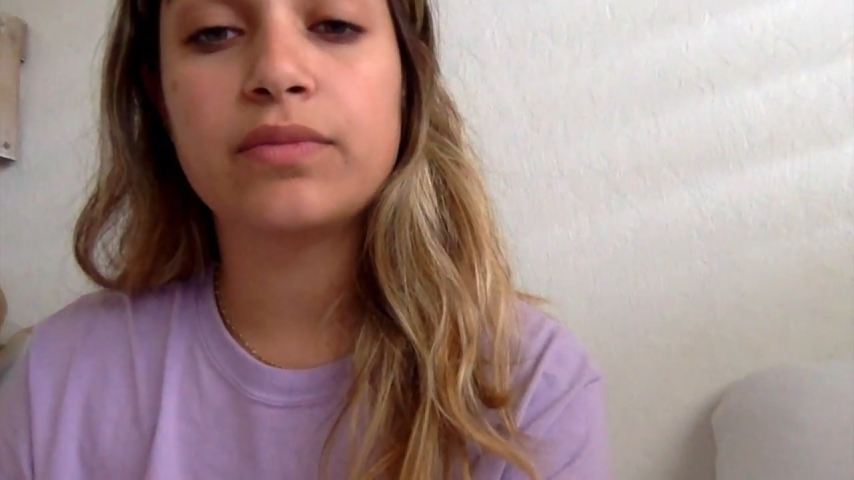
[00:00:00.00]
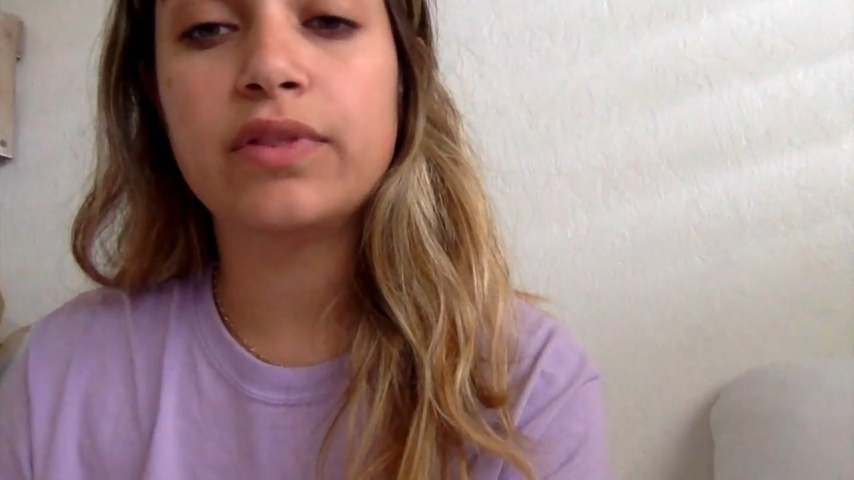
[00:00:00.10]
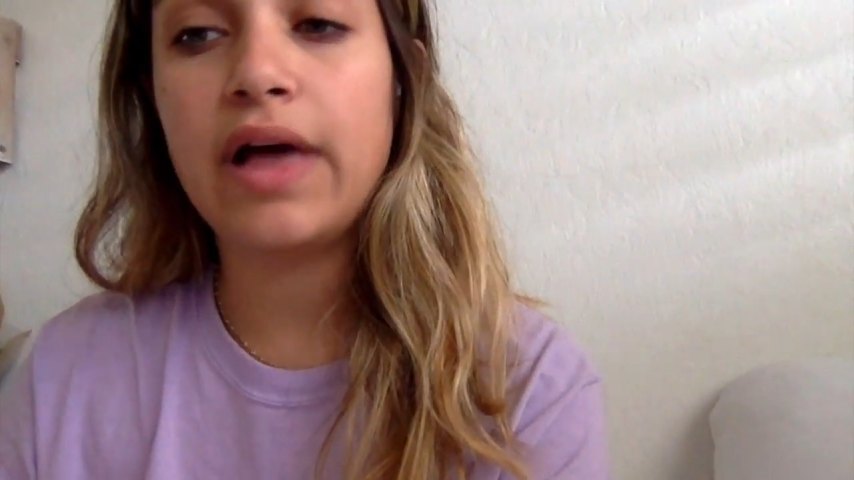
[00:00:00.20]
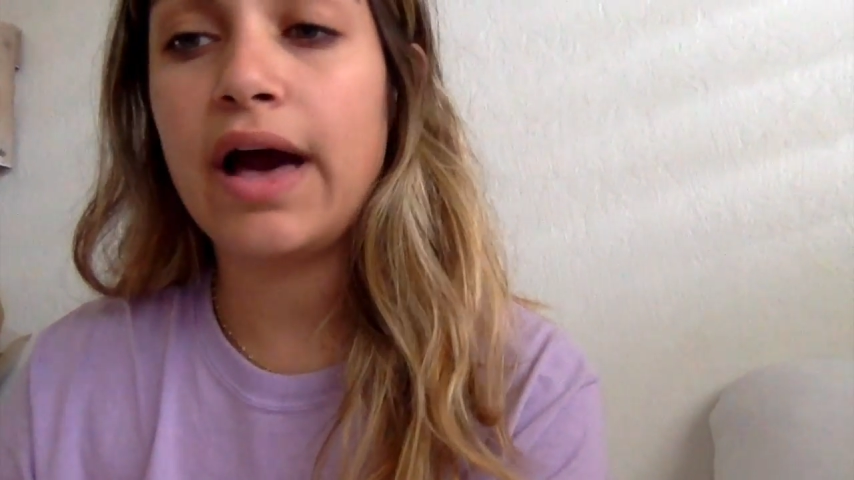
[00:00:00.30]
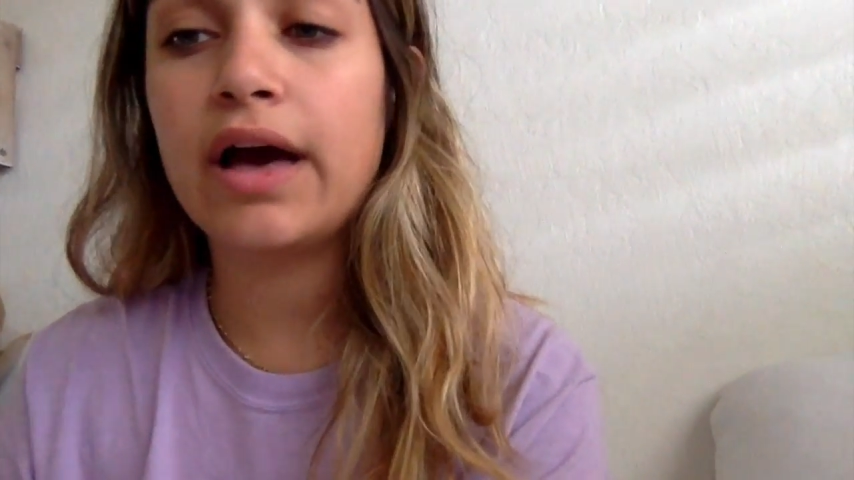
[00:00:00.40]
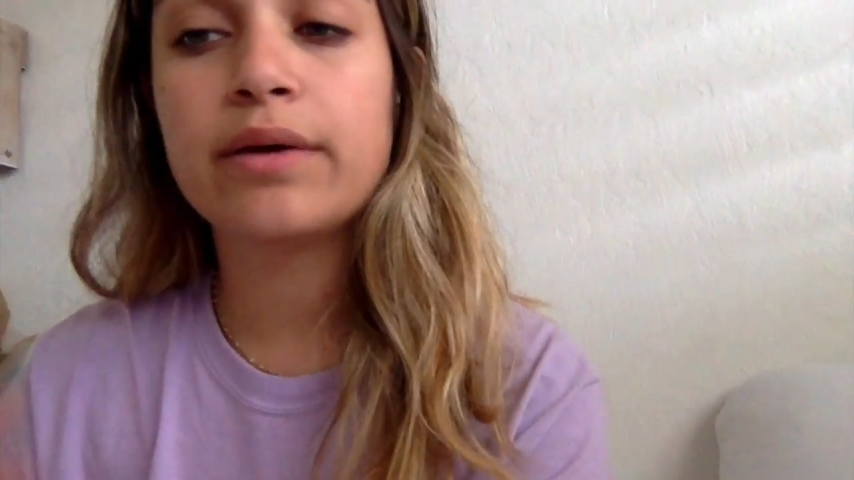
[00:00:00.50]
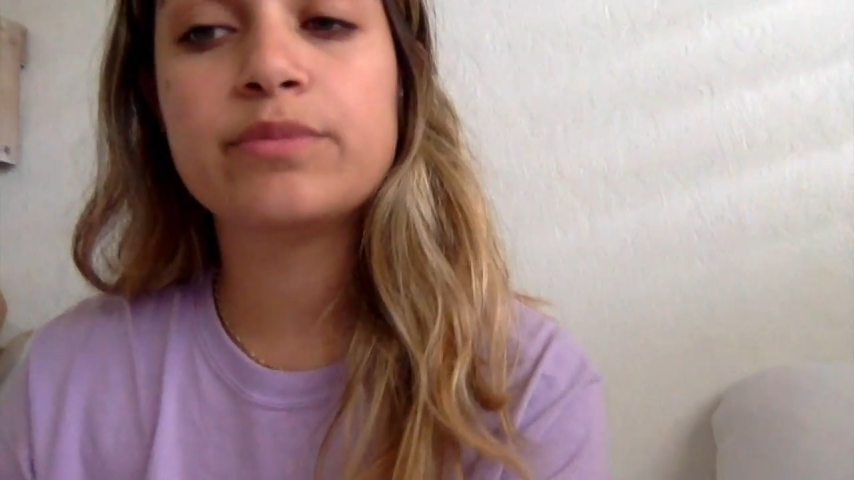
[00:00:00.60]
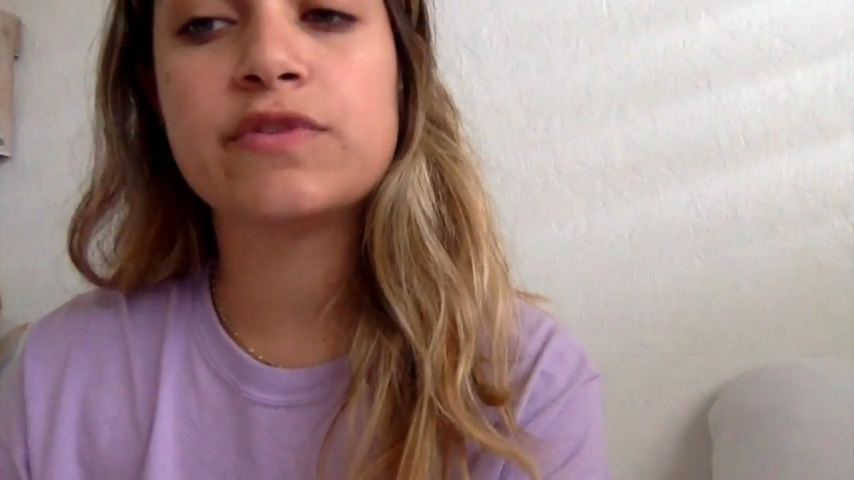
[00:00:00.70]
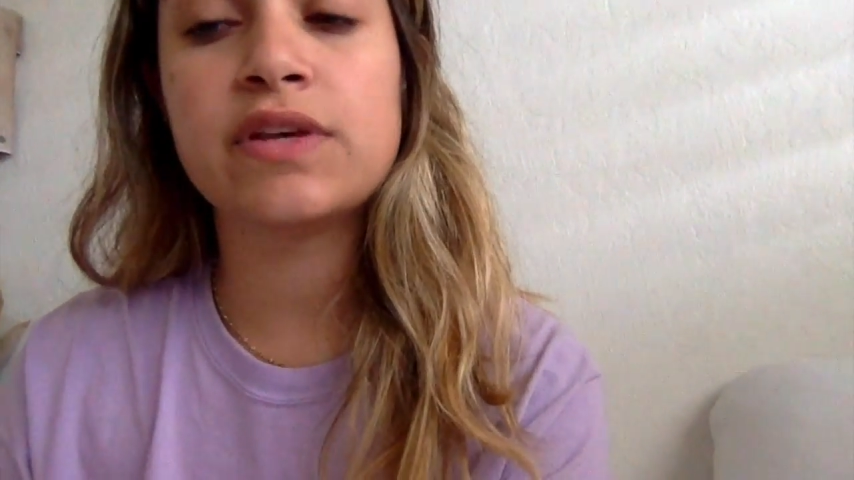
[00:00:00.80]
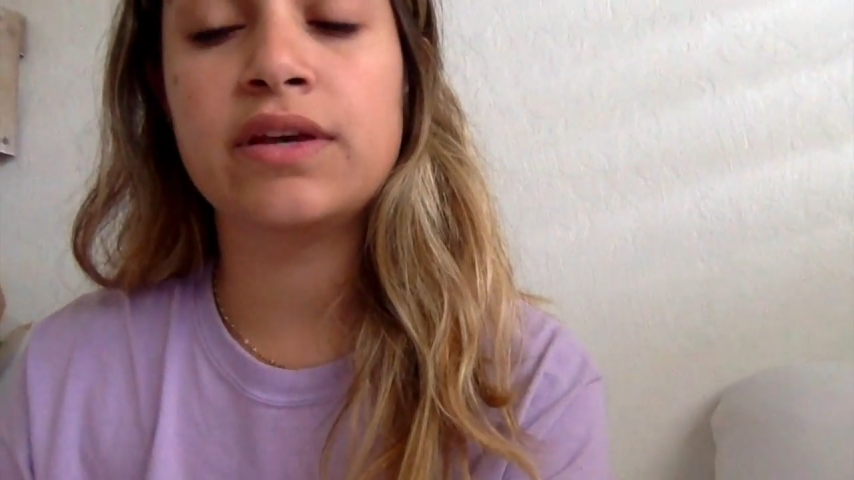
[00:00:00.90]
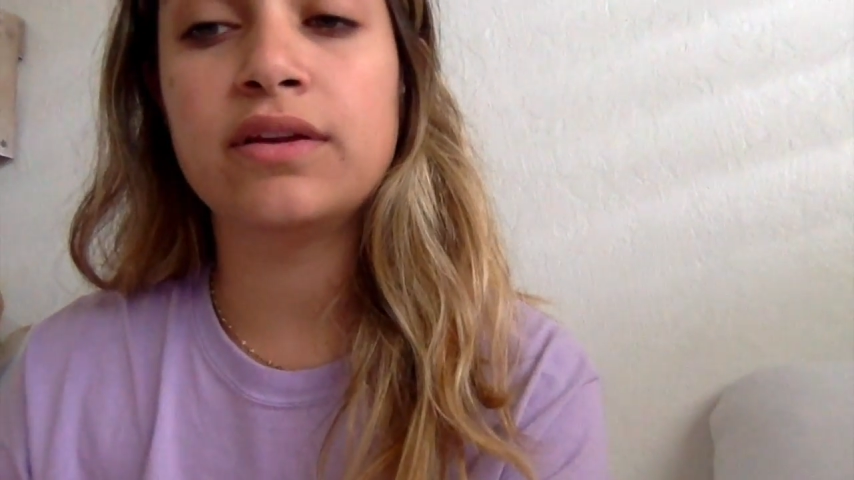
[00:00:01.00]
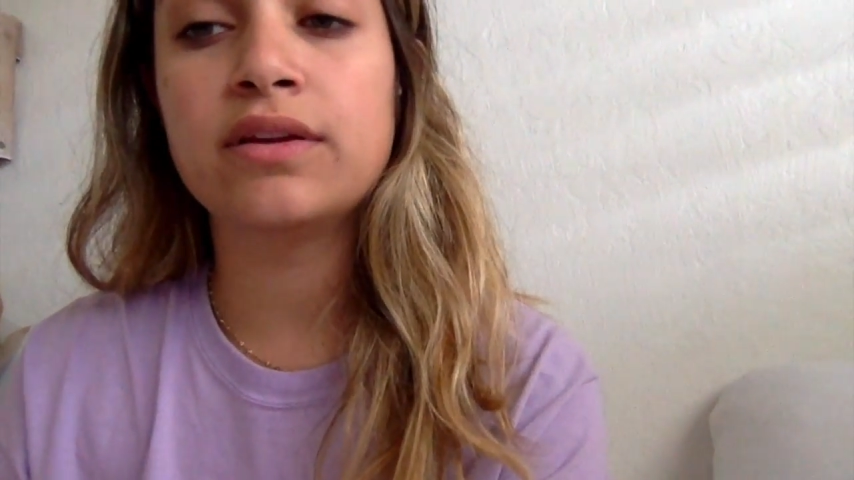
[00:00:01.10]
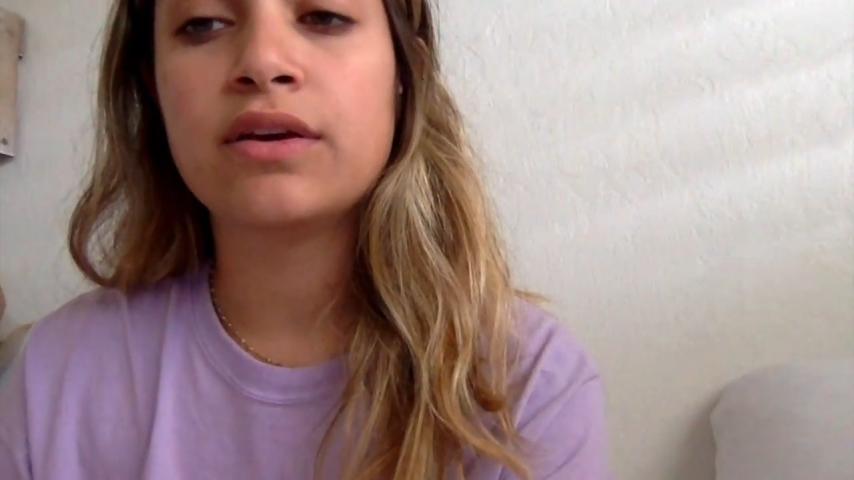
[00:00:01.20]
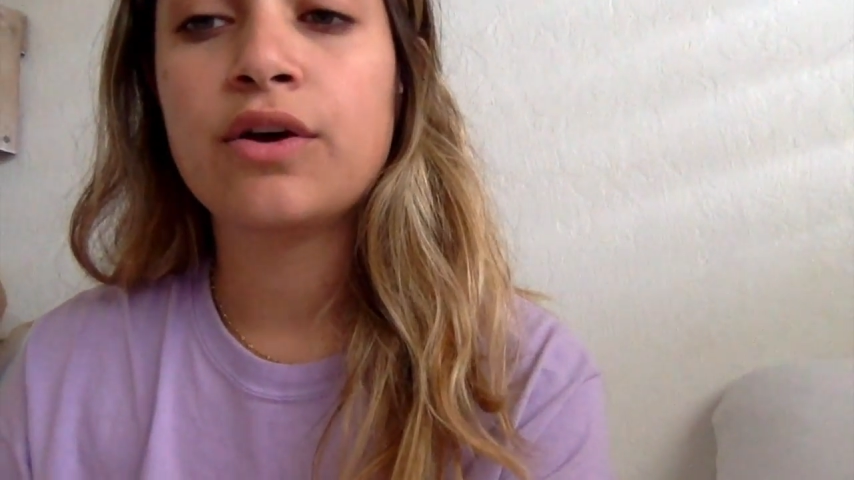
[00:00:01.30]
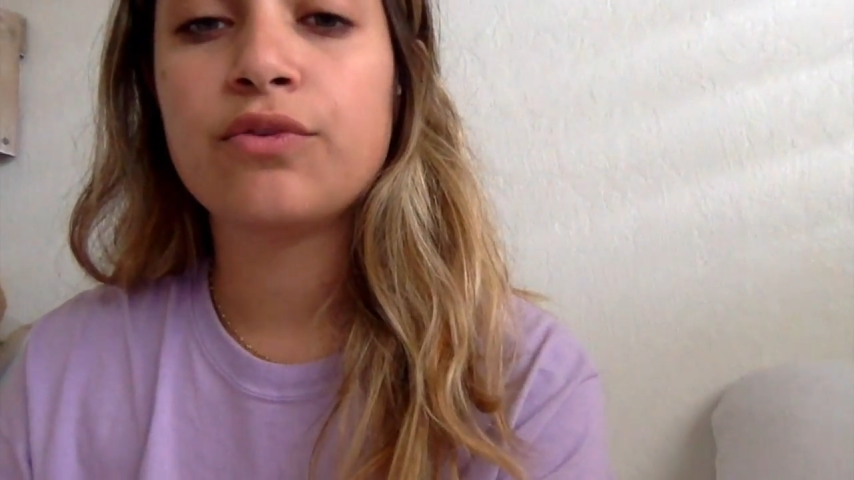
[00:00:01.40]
labs and